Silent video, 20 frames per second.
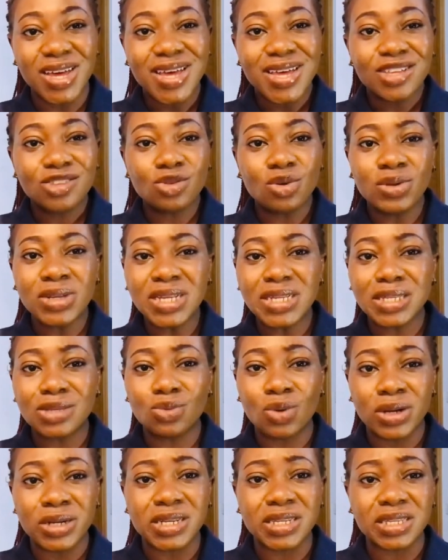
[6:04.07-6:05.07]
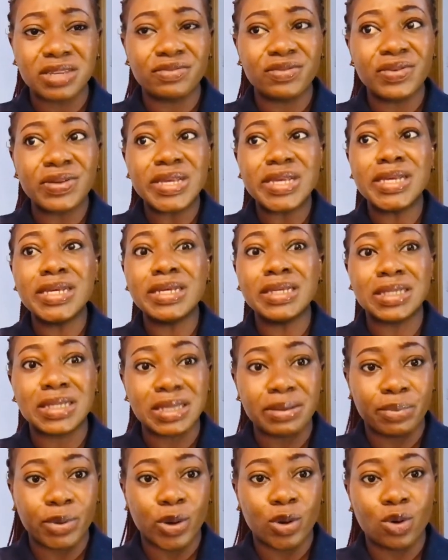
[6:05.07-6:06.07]
So this one is even easy
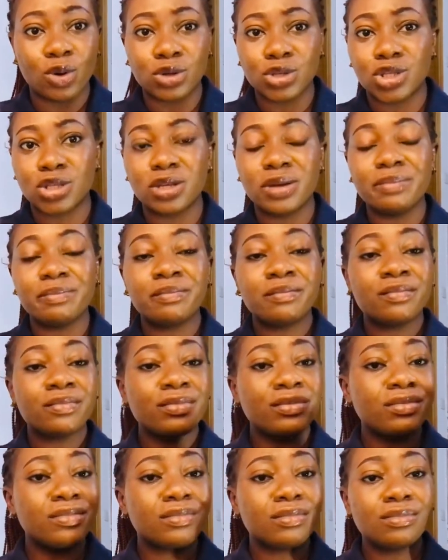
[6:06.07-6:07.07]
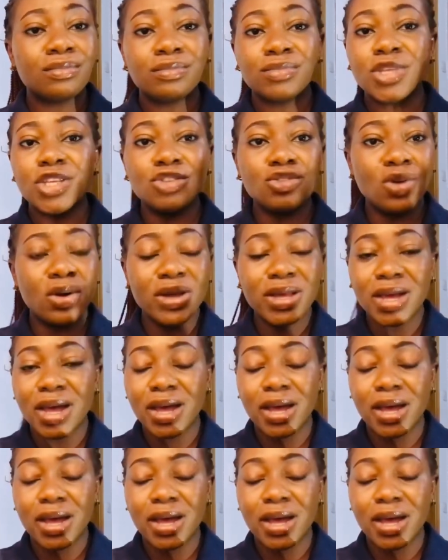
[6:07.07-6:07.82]
because it's not